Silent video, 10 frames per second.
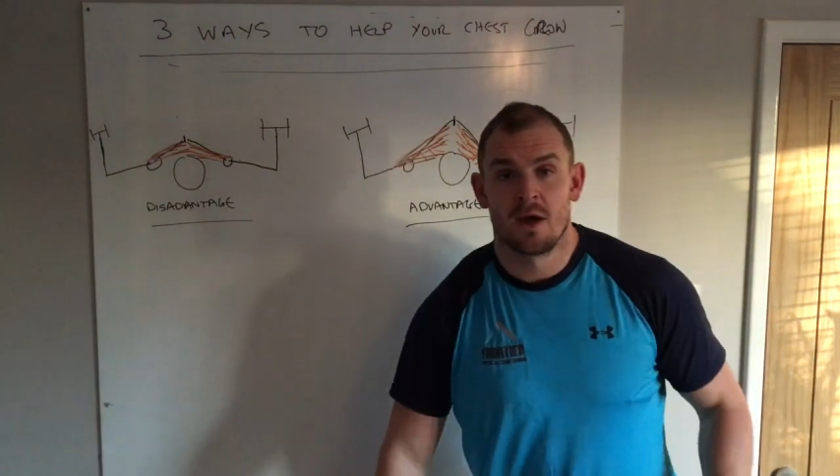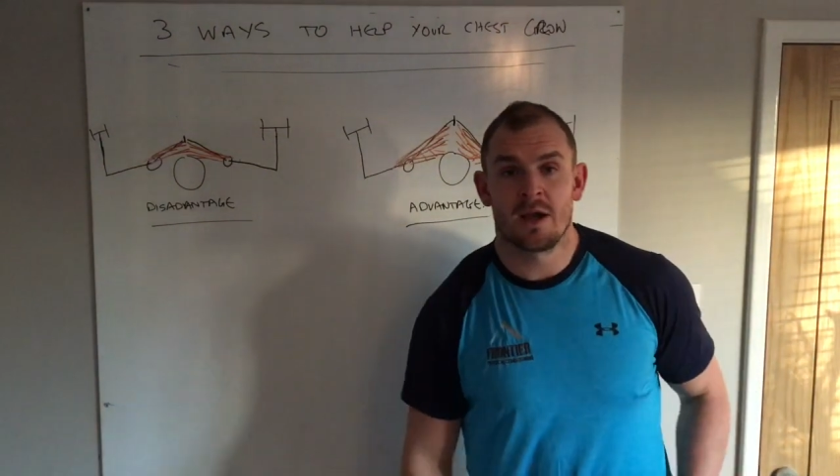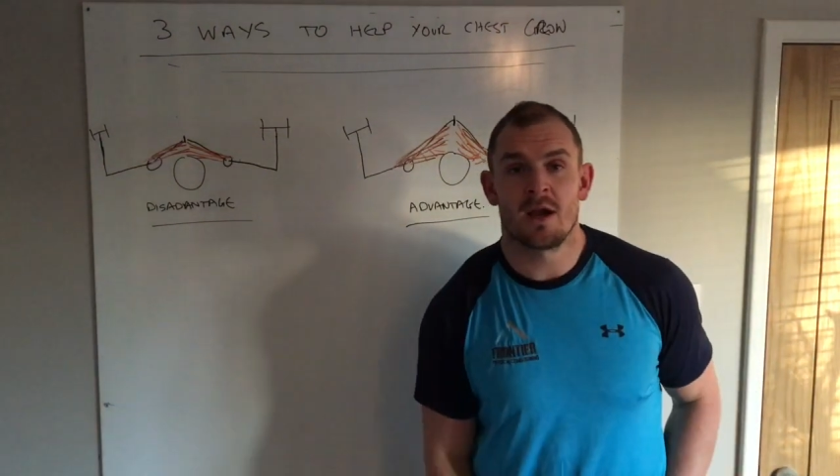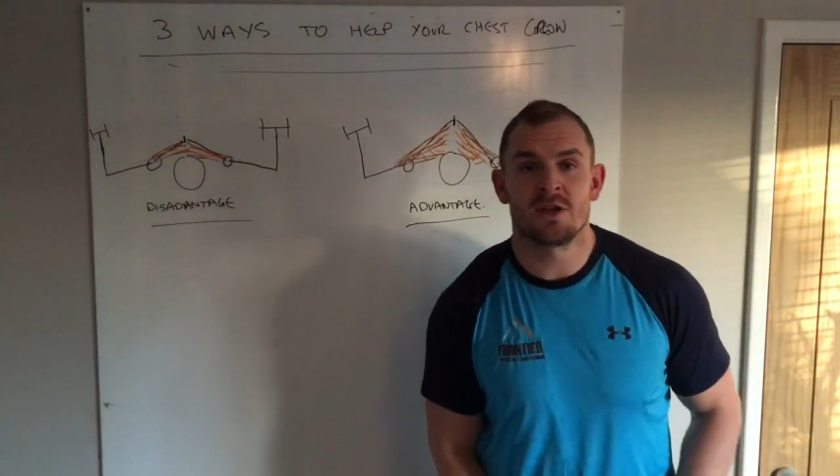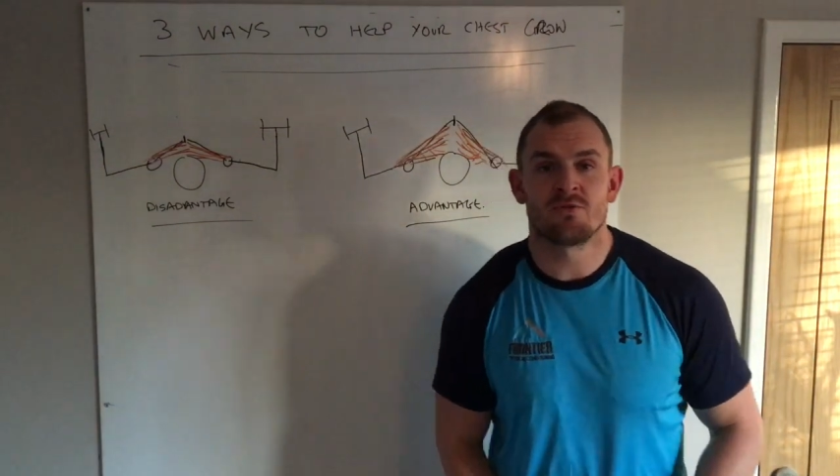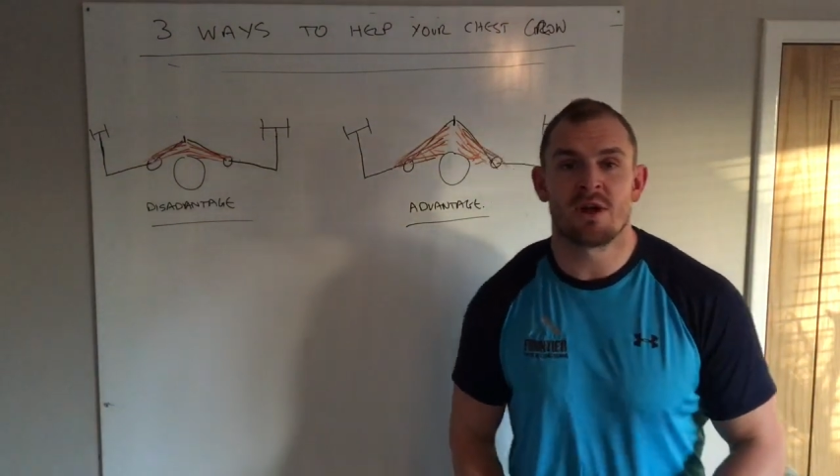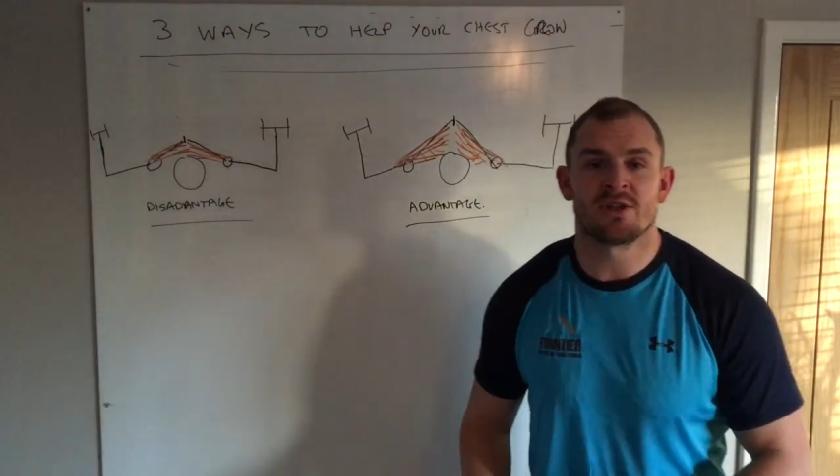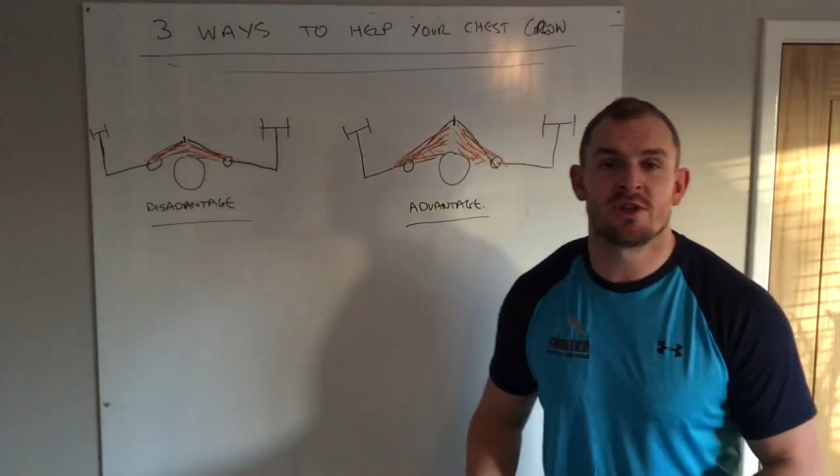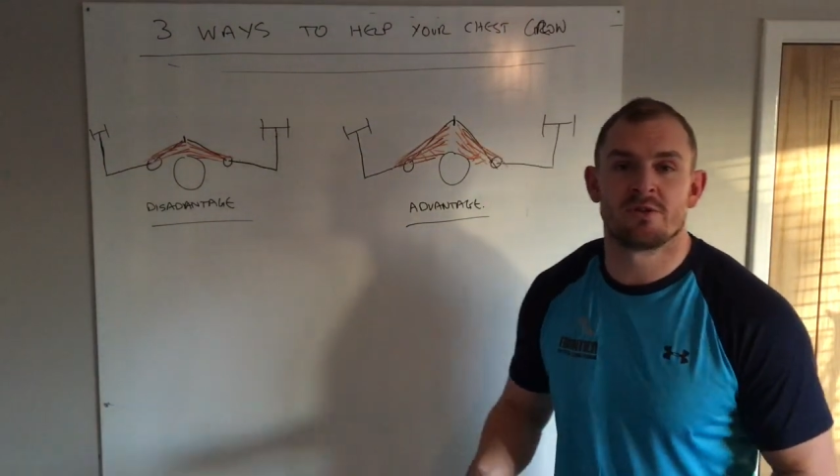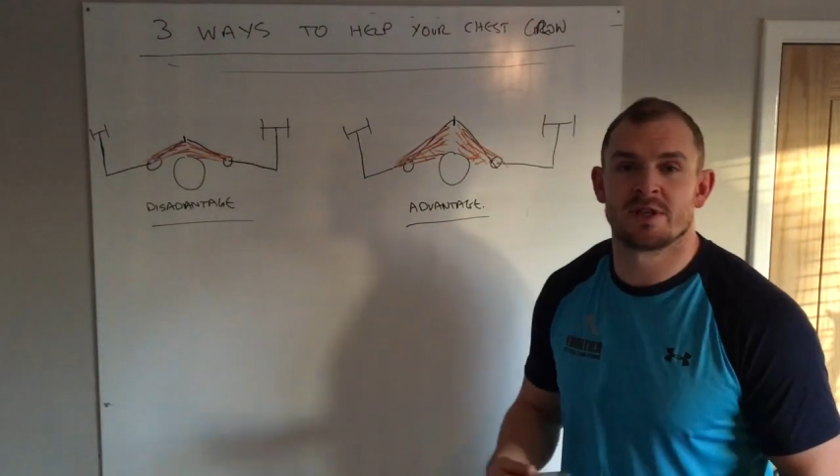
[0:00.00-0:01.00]
Hi guys, right,
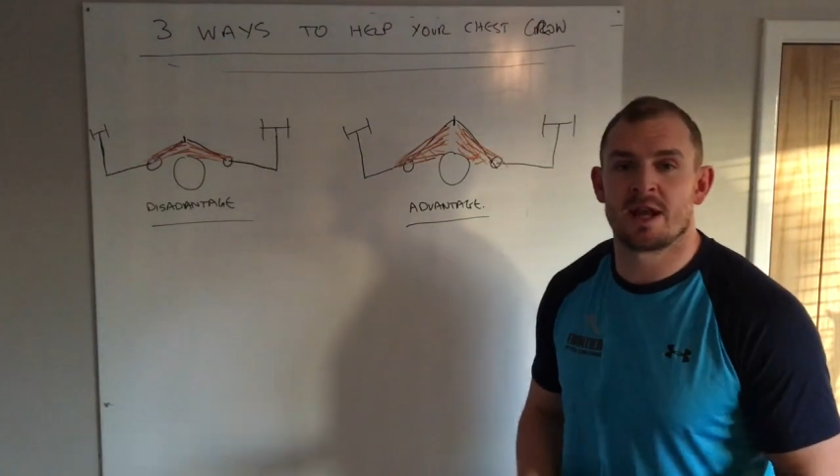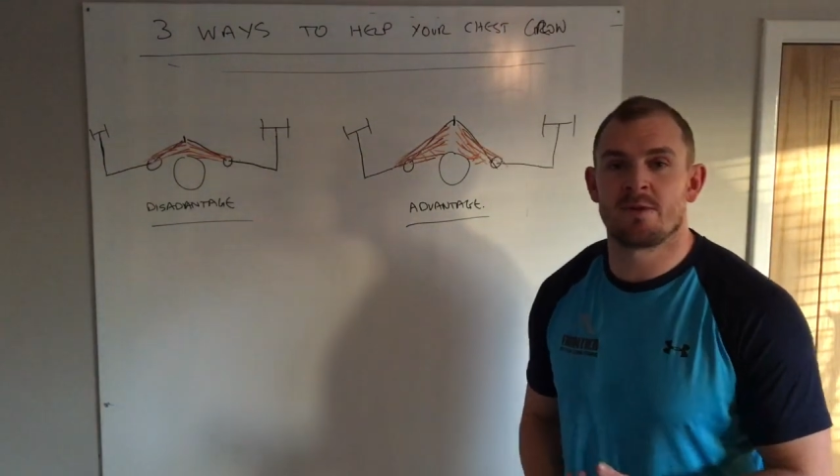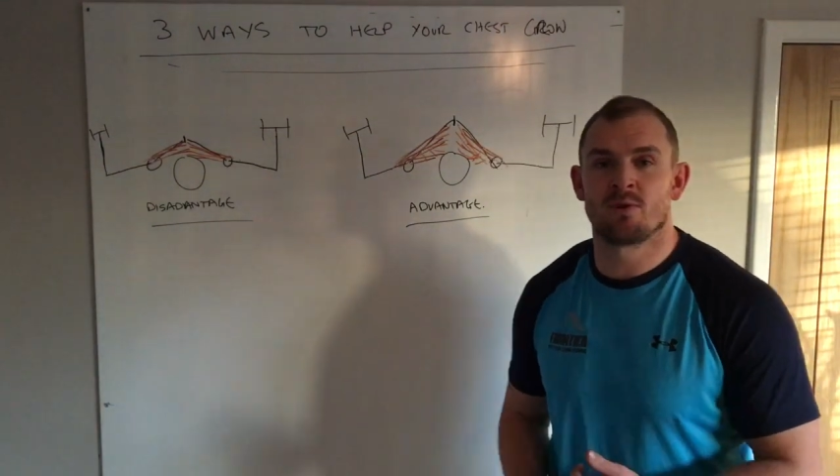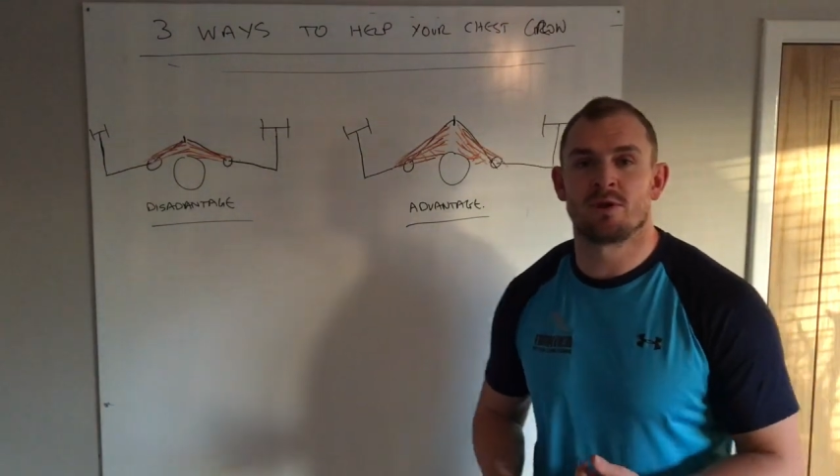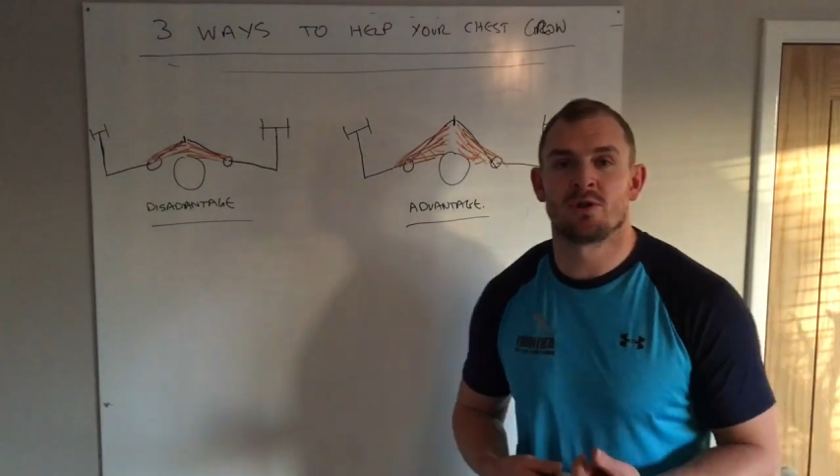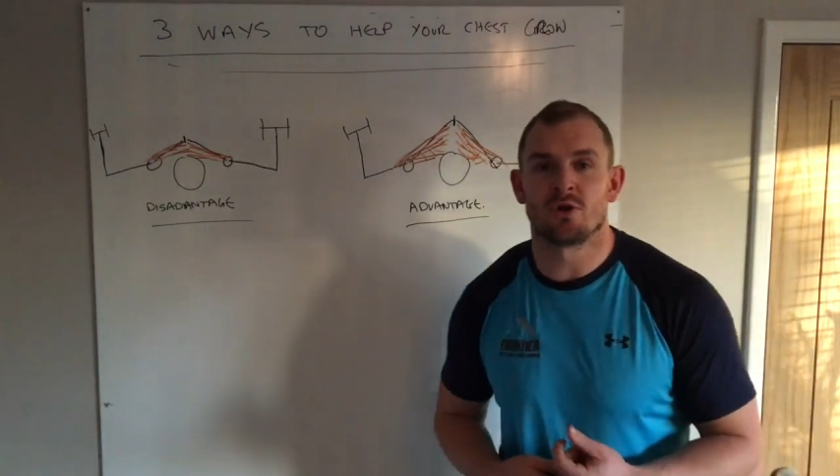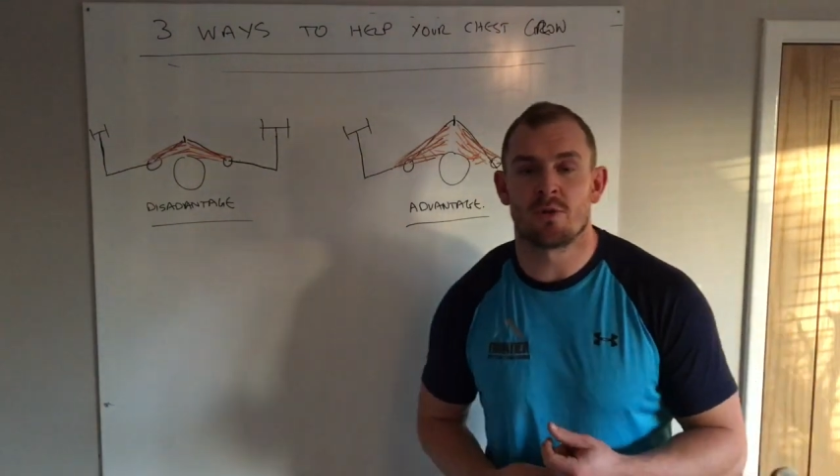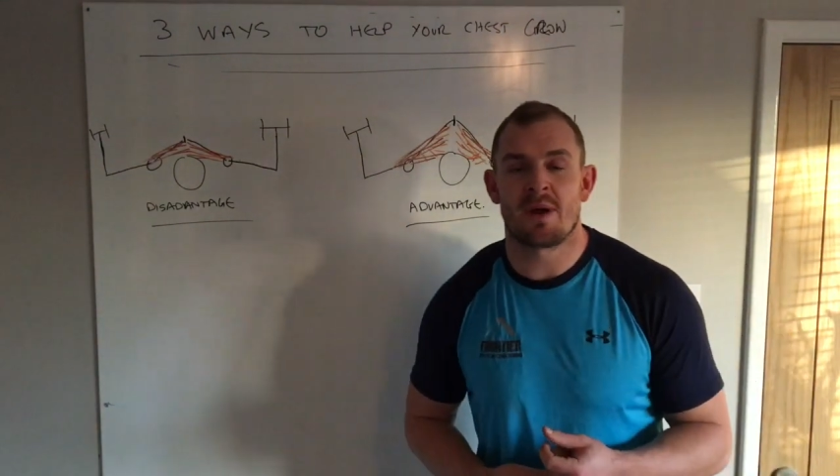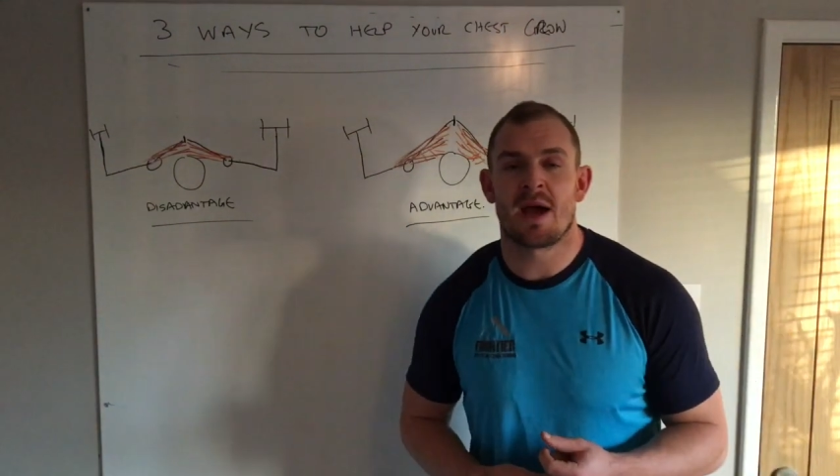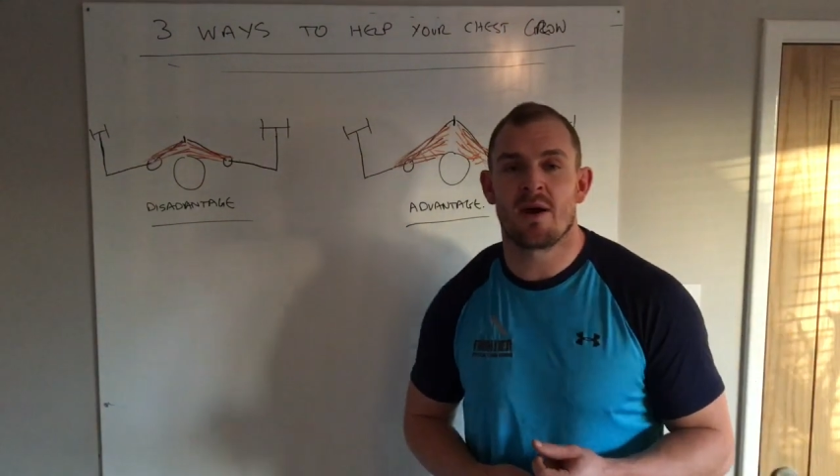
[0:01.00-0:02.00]
so today we're going to talk
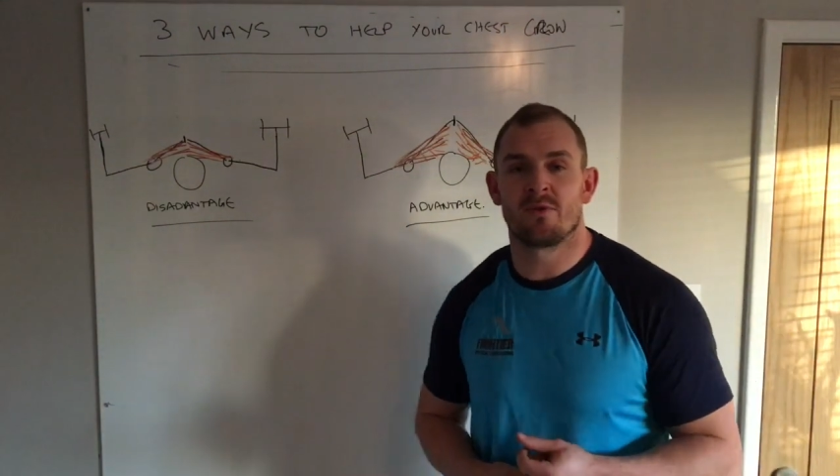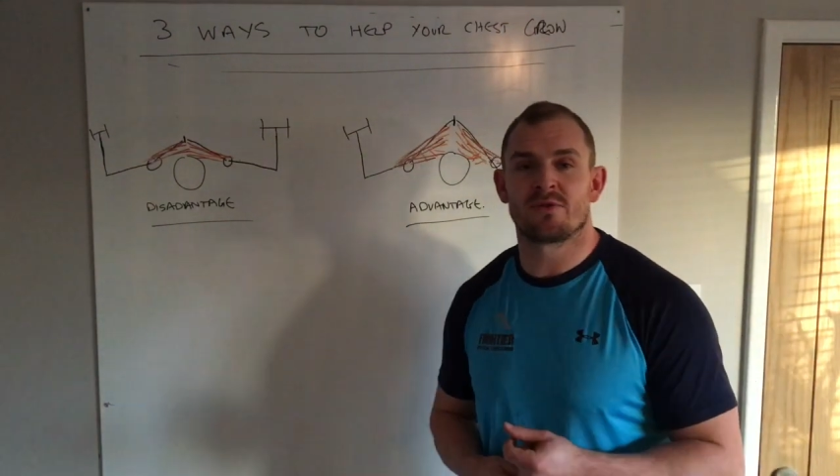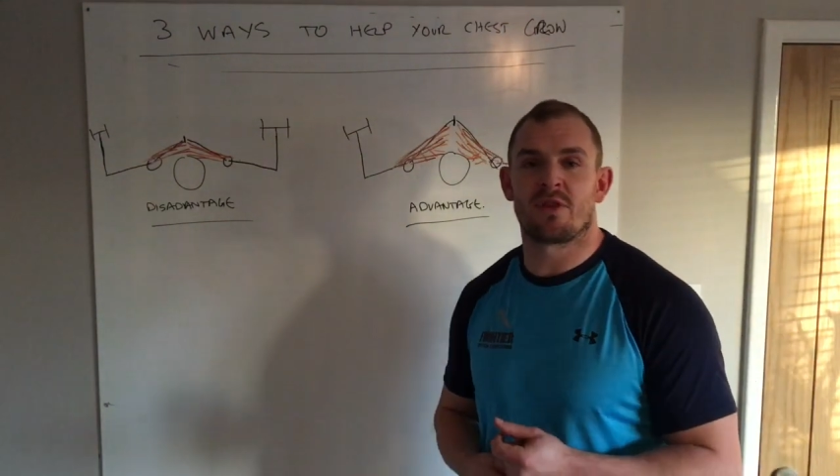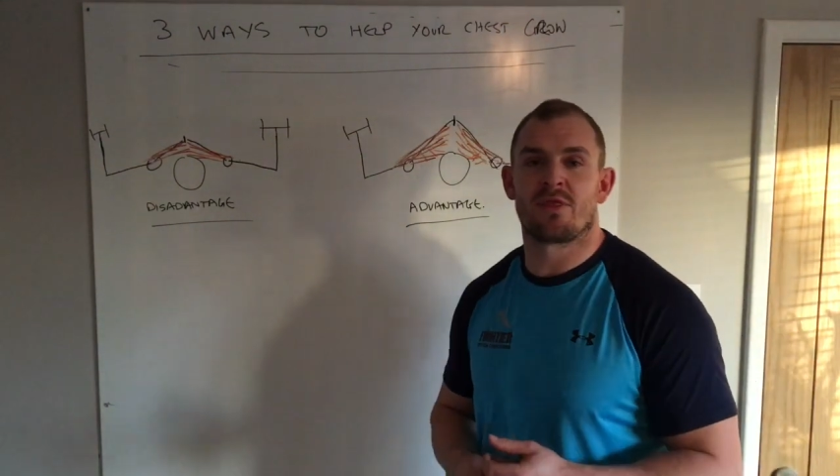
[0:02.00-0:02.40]
about